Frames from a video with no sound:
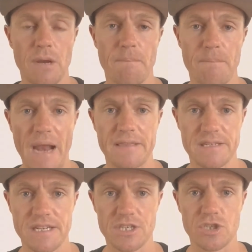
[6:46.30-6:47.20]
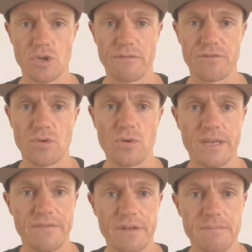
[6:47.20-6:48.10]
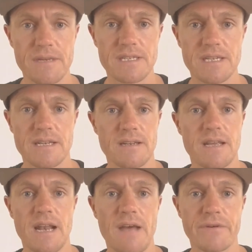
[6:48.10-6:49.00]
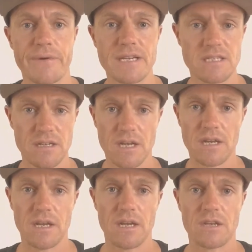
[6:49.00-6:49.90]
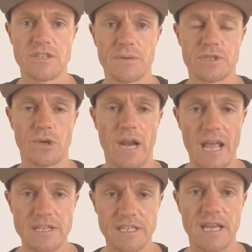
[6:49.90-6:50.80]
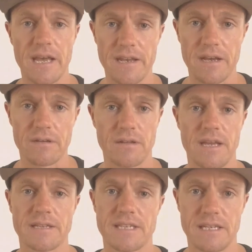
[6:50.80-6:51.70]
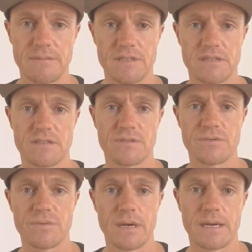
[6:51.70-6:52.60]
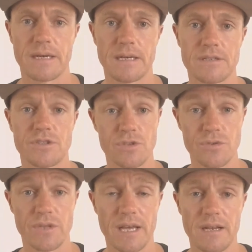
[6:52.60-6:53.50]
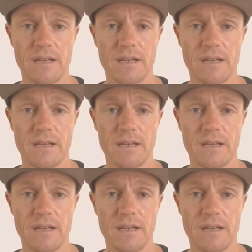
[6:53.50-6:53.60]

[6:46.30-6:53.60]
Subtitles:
back the session off or give it a miss and have a rest. So we try and educate our teams to do that.